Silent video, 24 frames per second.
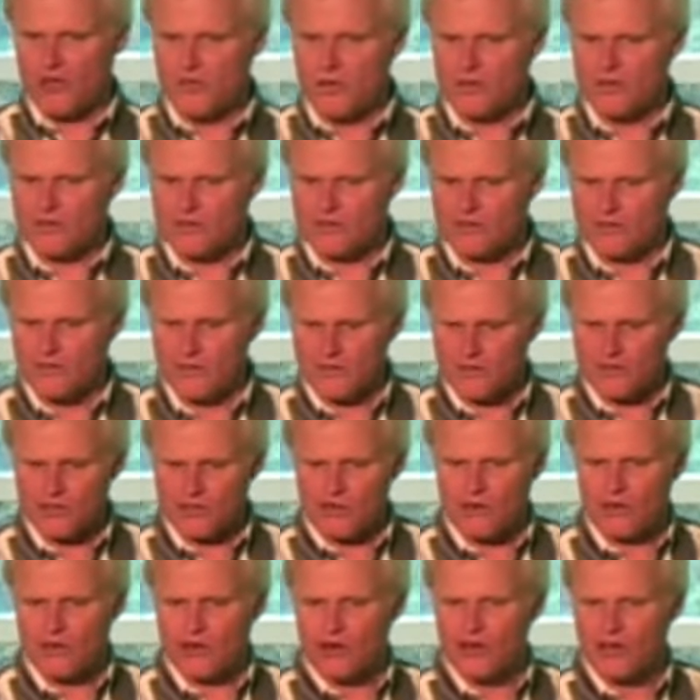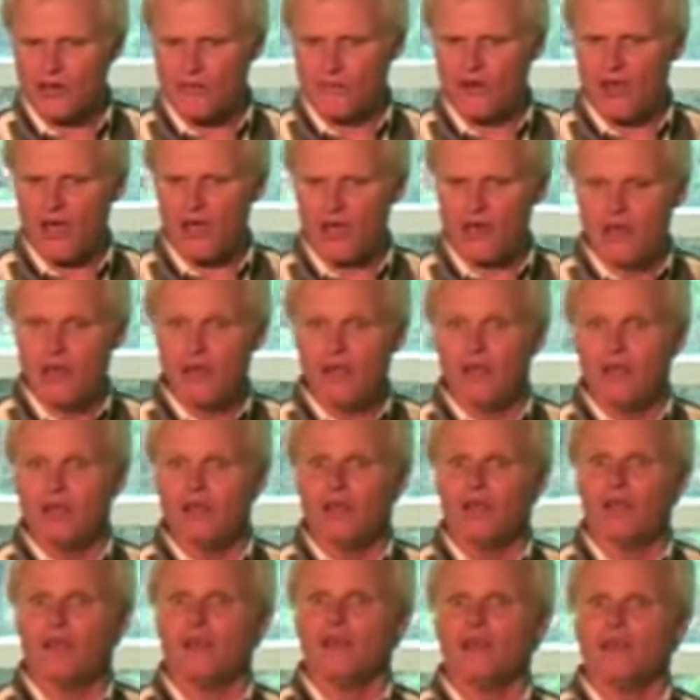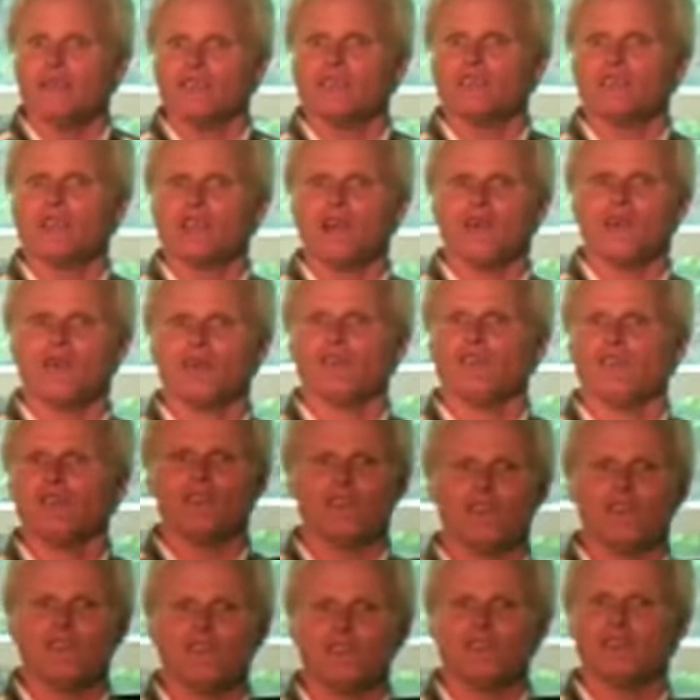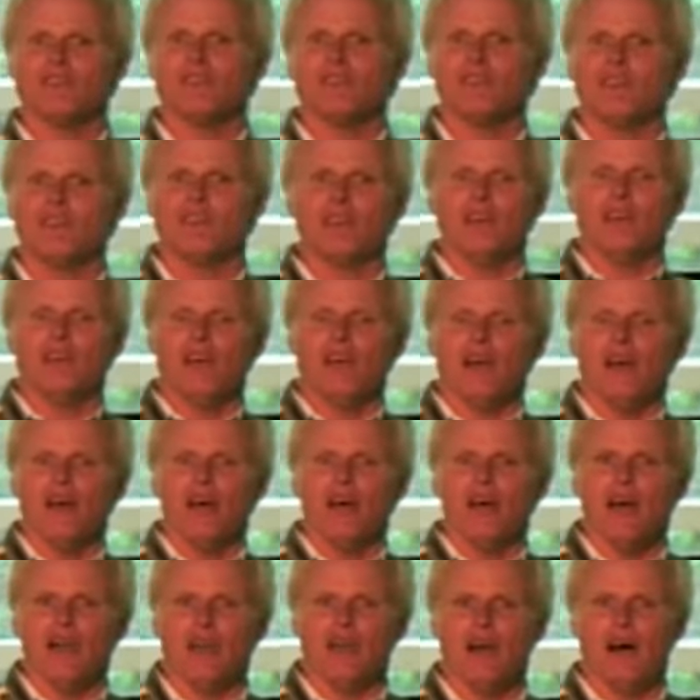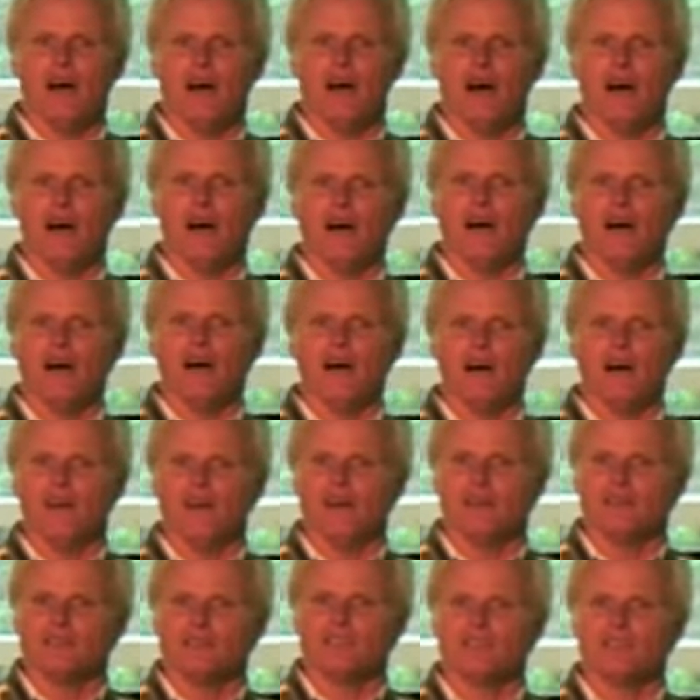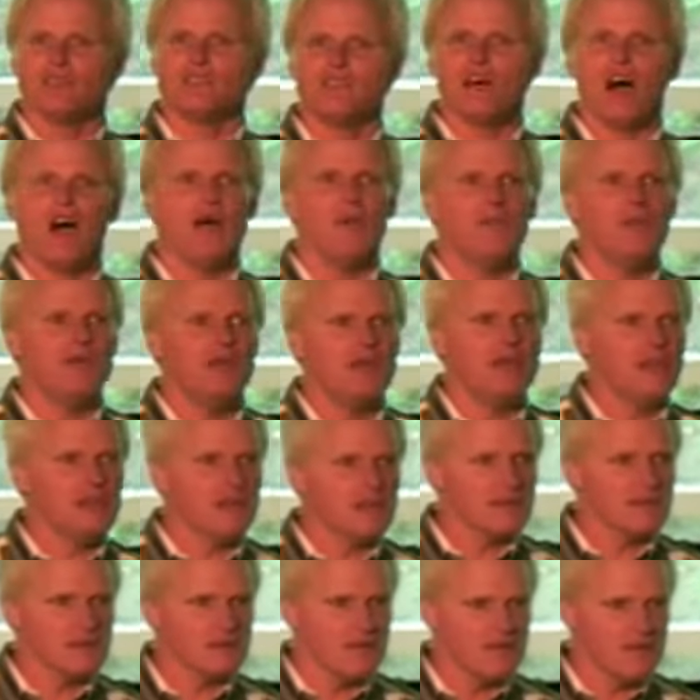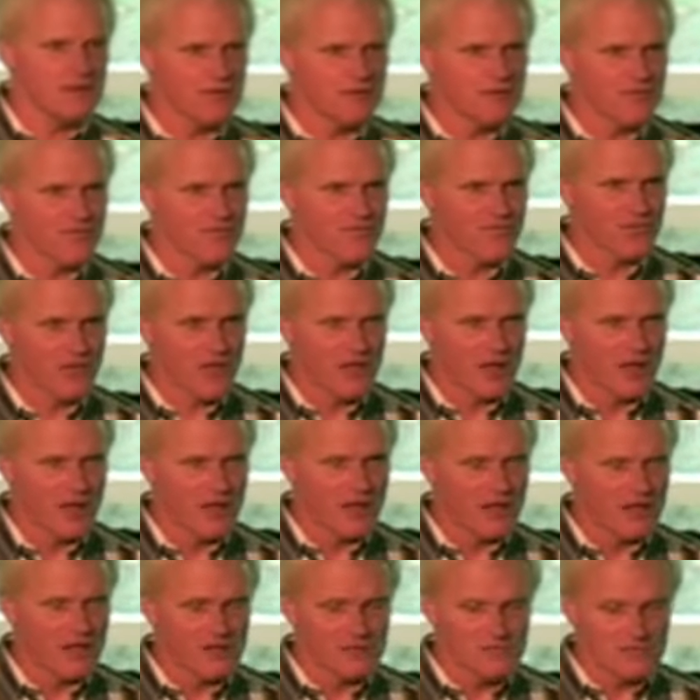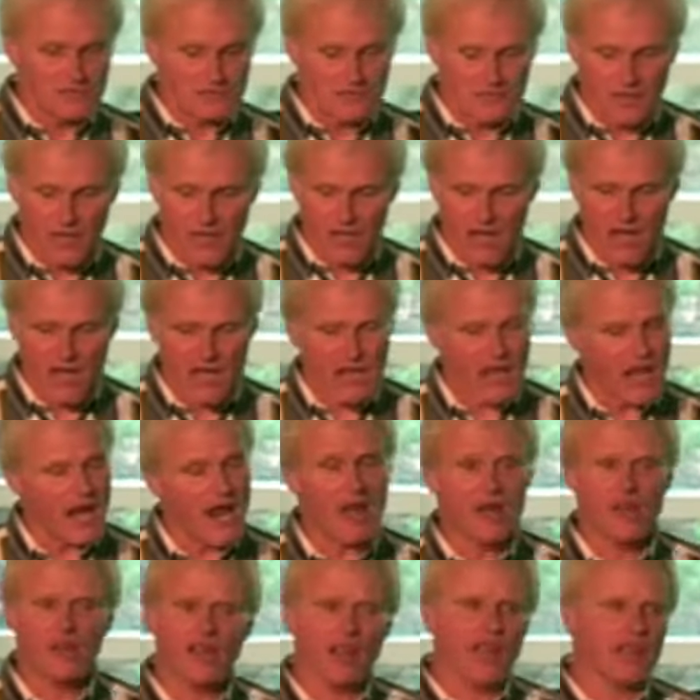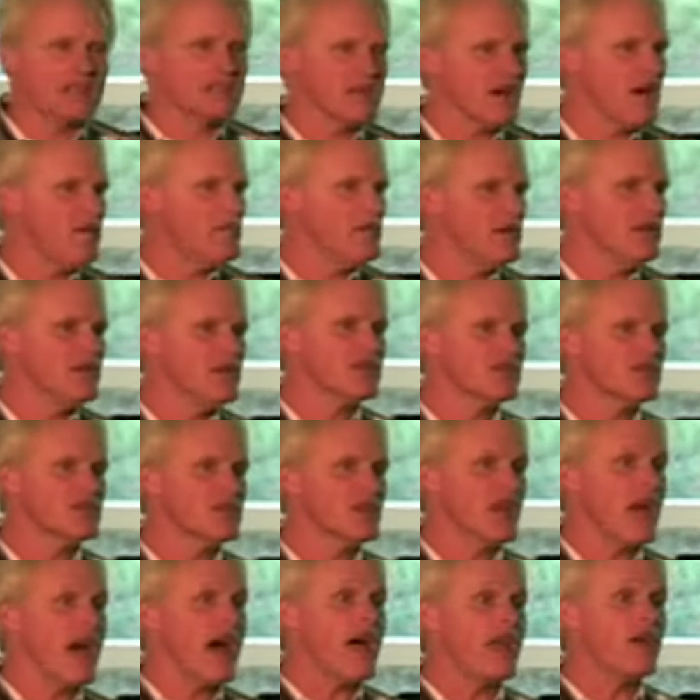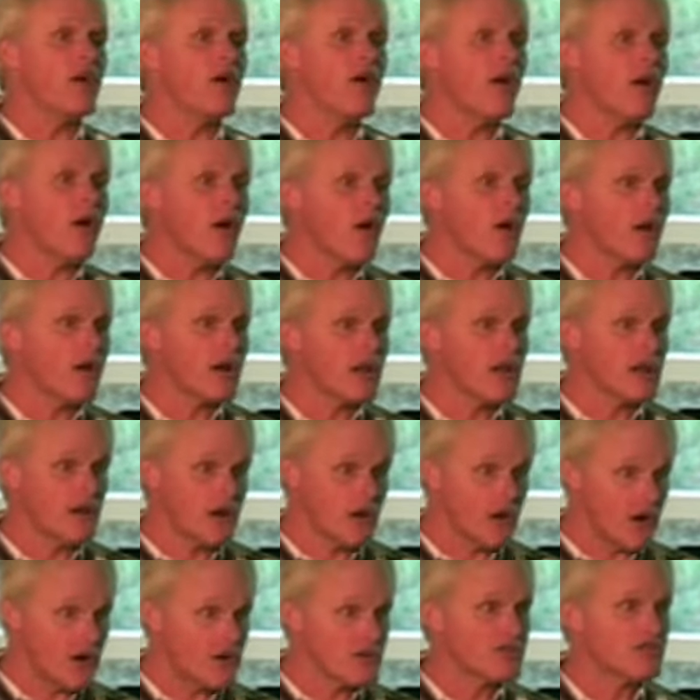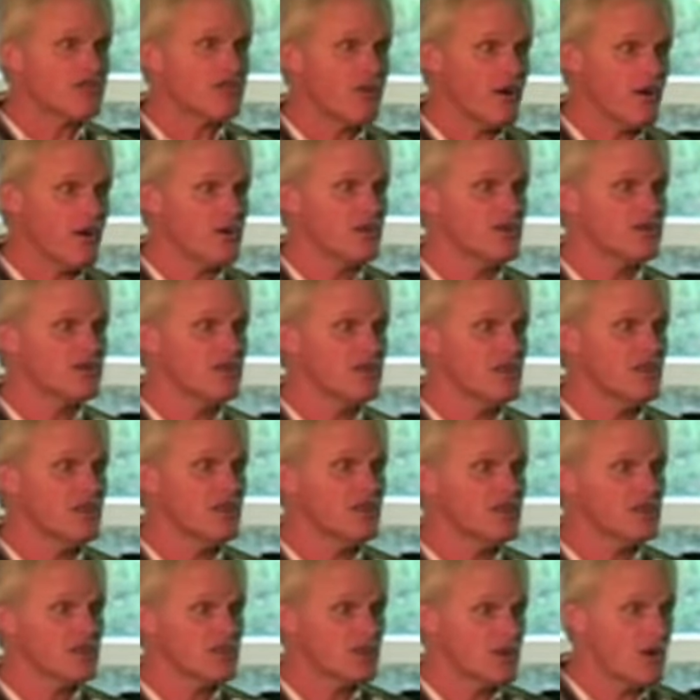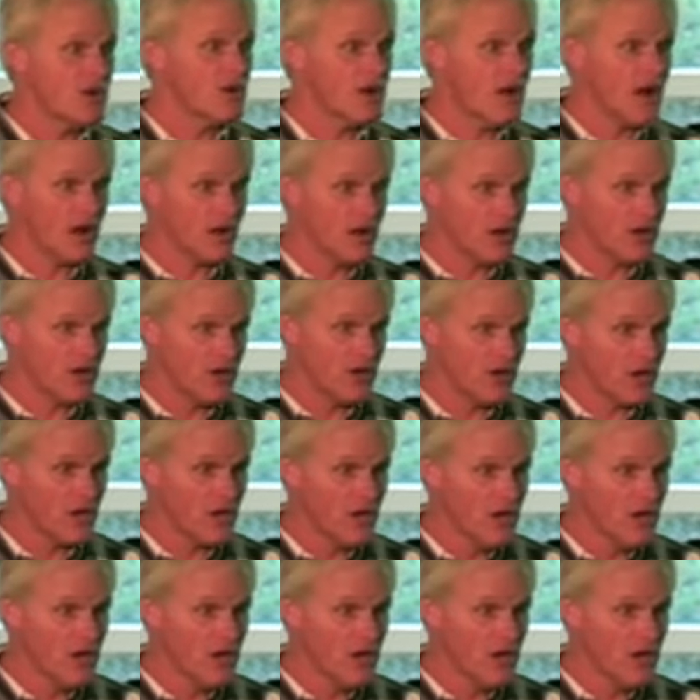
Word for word: What's going on in your blood? She got real nervous. And she said, diabetes? And I don't like diabetes at all. It hurts, folks. It is so not good.